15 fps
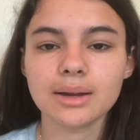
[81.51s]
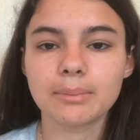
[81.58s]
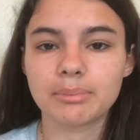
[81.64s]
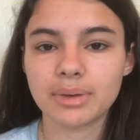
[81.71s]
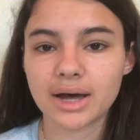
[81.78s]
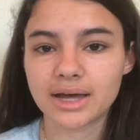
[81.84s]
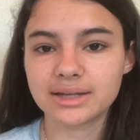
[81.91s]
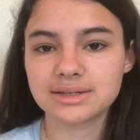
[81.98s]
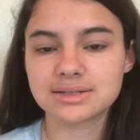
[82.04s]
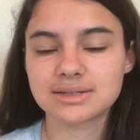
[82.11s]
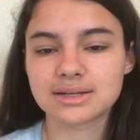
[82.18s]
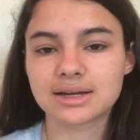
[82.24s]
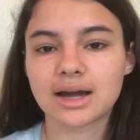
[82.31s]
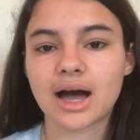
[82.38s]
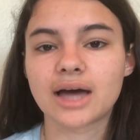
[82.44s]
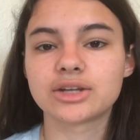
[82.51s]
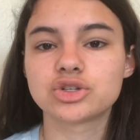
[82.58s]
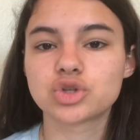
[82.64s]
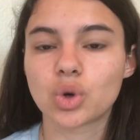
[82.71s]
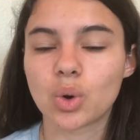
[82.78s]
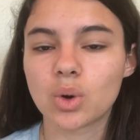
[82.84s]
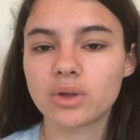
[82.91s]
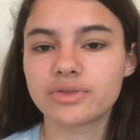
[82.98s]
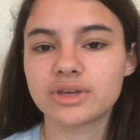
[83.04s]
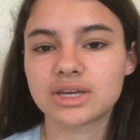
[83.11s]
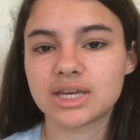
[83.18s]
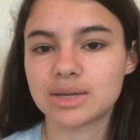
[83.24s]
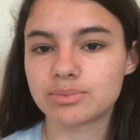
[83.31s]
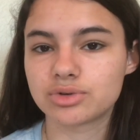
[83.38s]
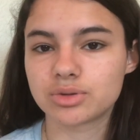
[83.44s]
But God told the
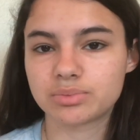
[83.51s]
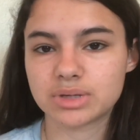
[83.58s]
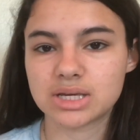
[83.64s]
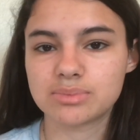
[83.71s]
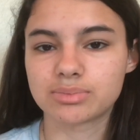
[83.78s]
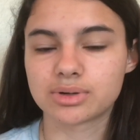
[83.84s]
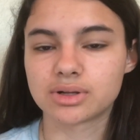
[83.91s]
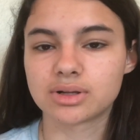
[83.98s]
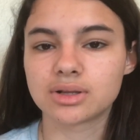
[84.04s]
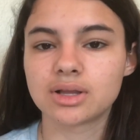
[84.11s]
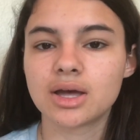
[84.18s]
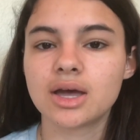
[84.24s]
Hebrew people